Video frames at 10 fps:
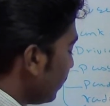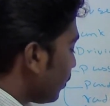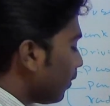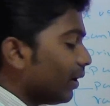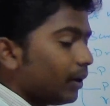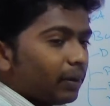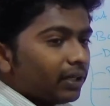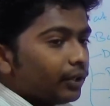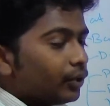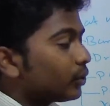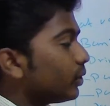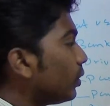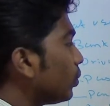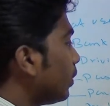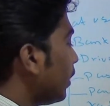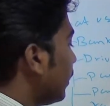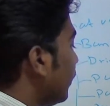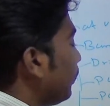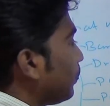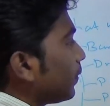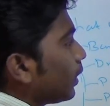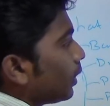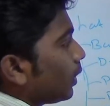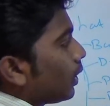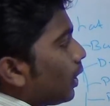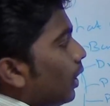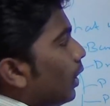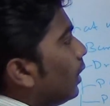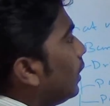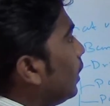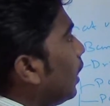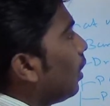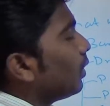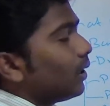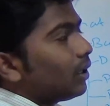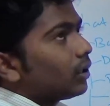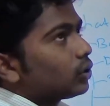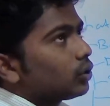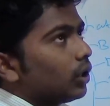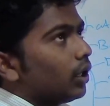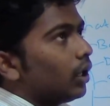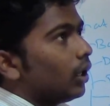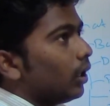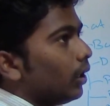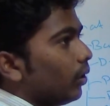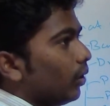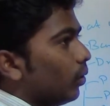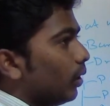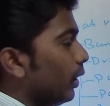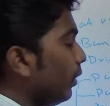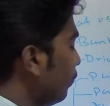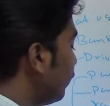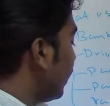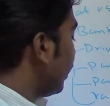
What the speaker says: be provided by the user to the Aadhaar. So, if